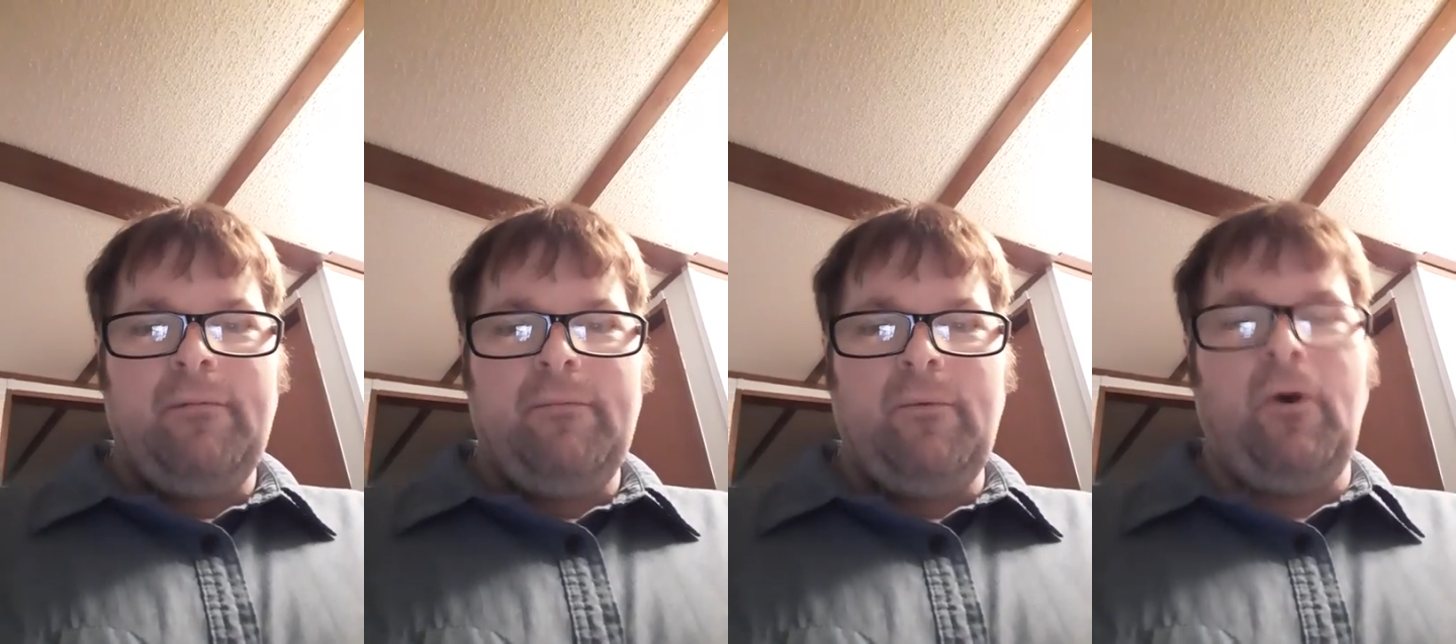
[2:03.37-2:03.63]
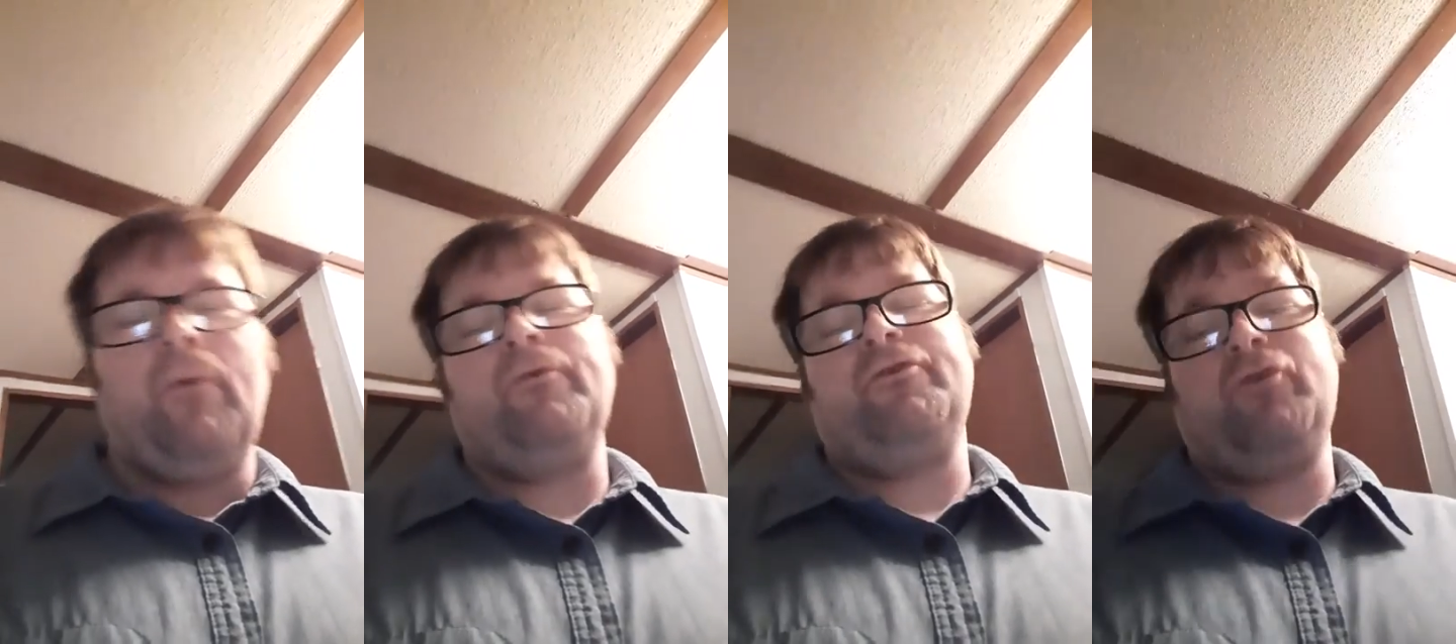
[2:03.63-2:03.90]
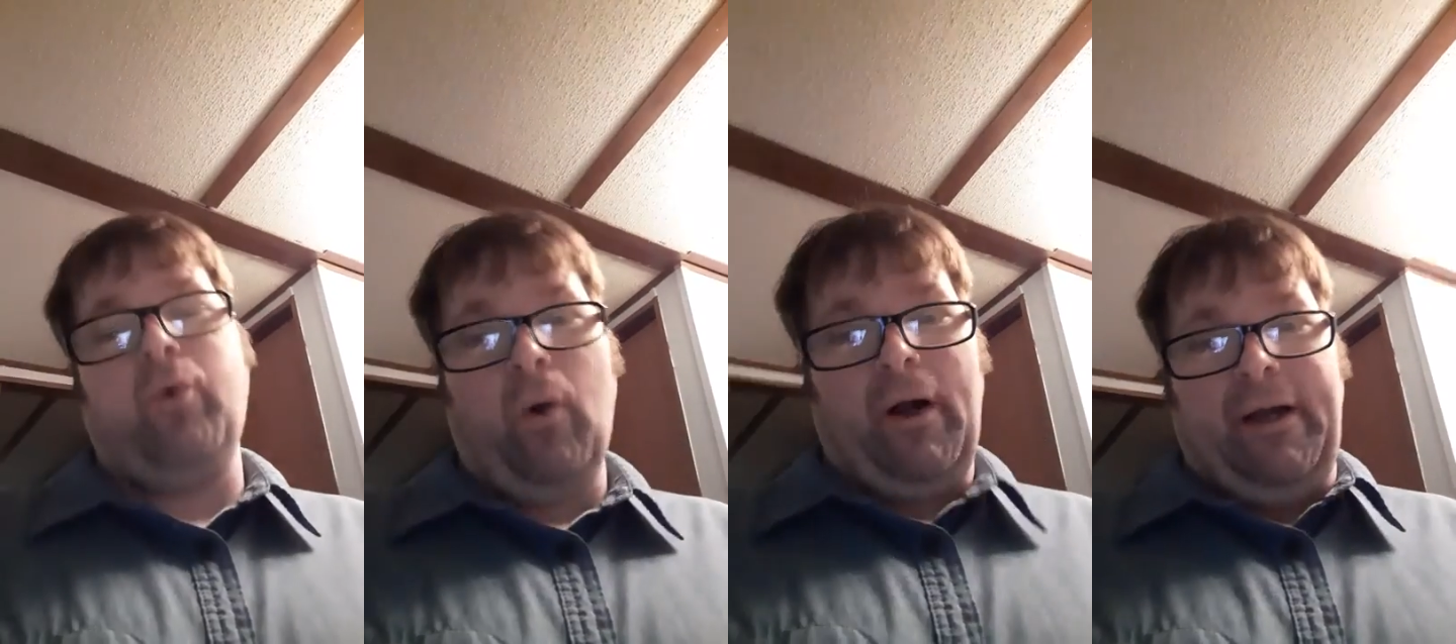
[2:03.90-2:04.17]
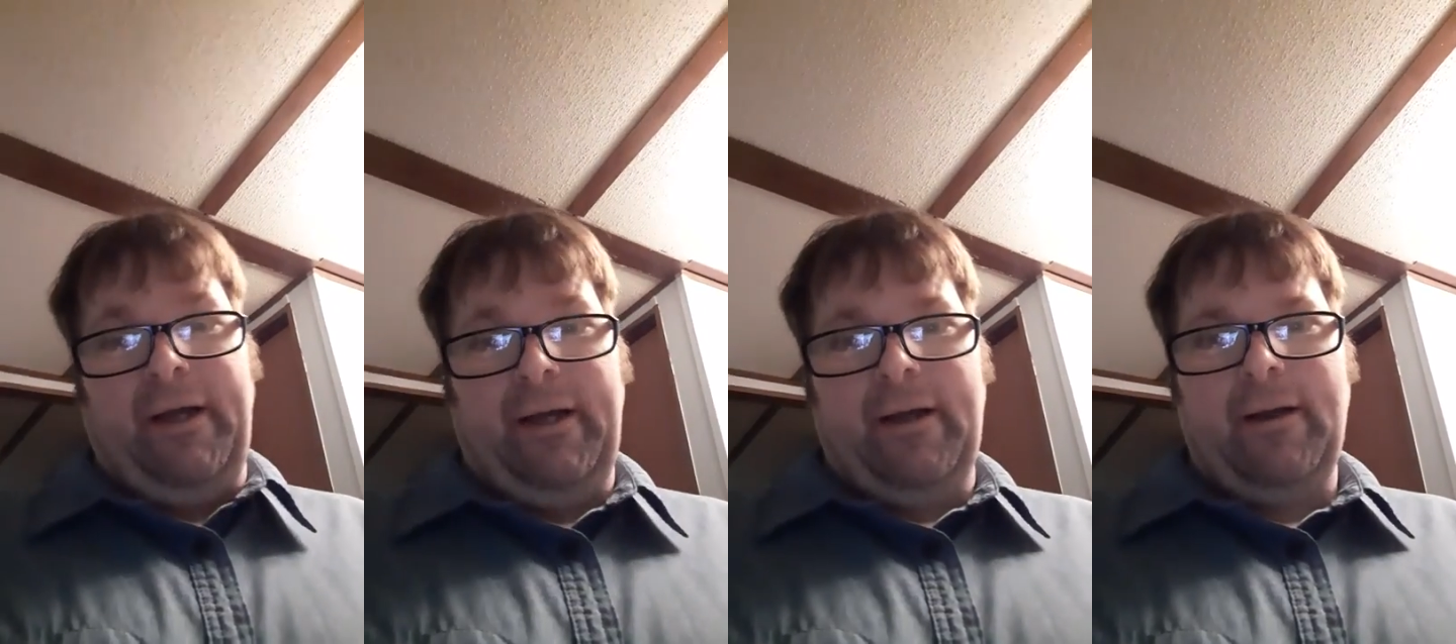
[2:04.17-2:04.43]
well,
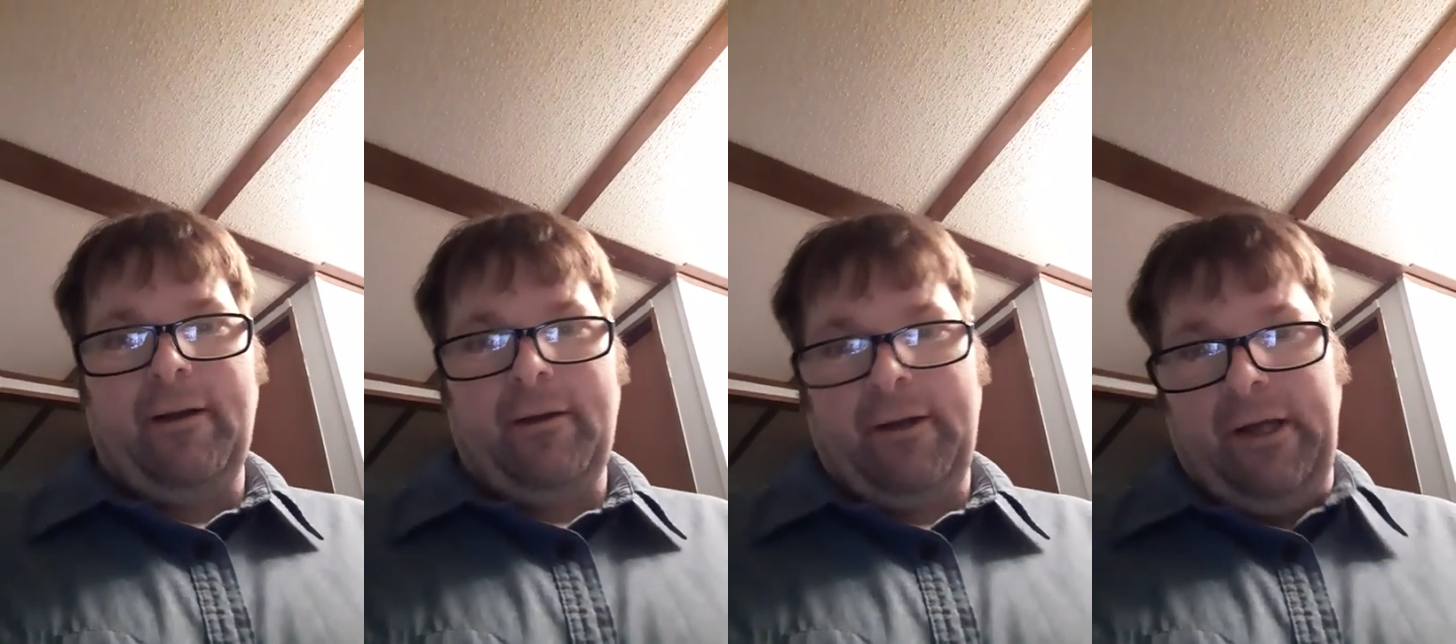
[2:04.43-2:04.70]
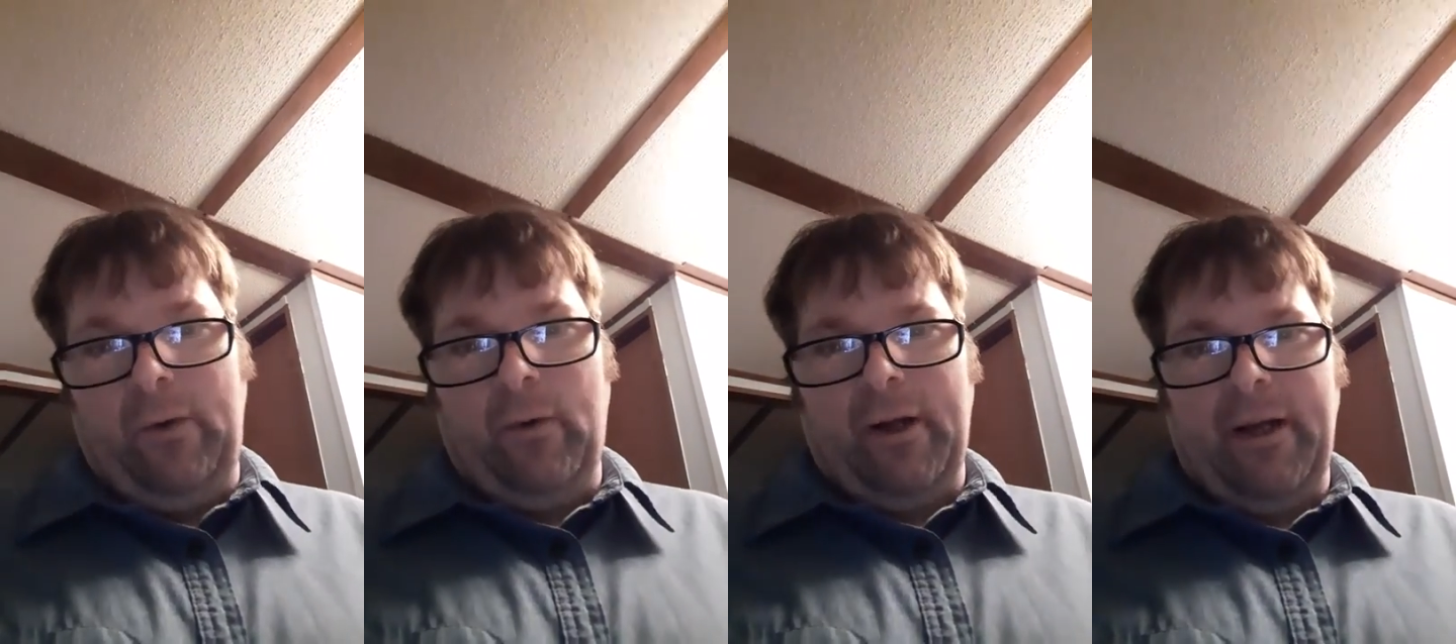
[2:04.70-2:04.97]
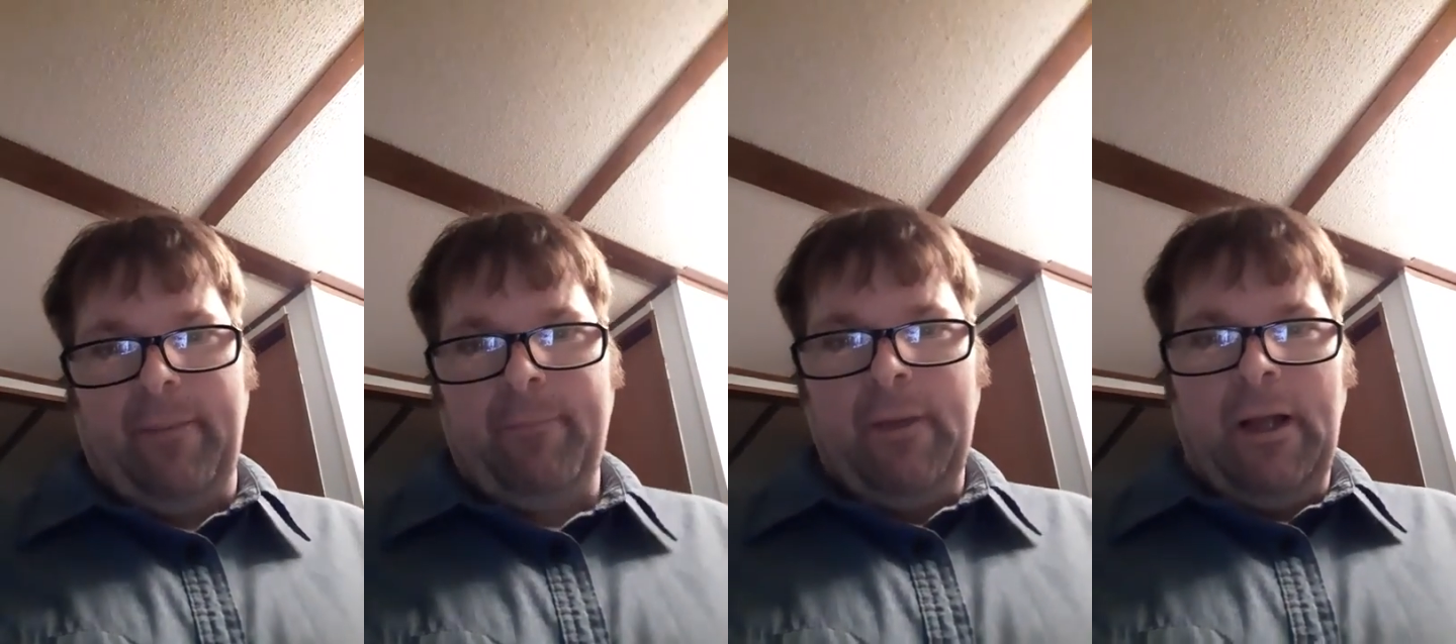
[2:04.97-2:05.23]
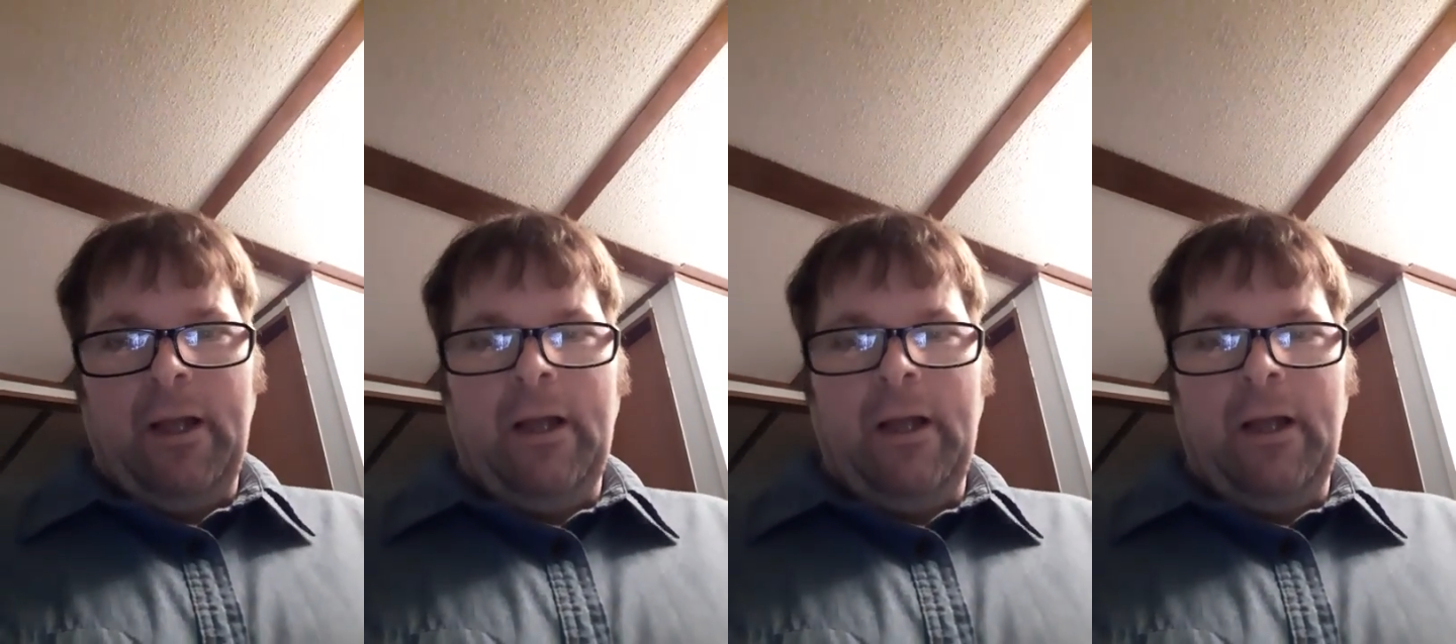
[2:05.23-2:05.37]
20 anyway,